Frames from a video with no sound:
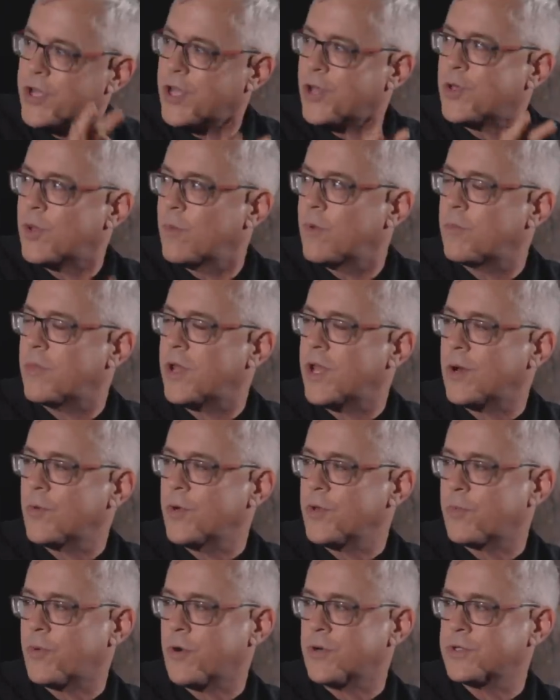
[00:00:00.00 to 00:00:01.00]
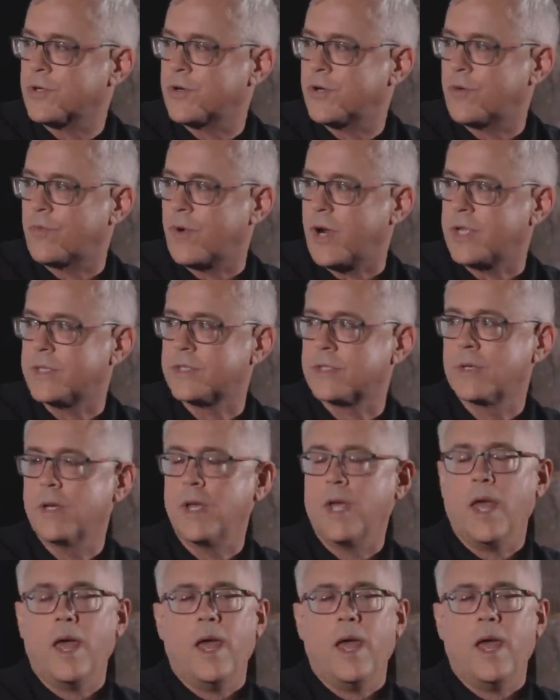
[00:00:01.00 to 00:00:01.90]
be a human being with personhood rights?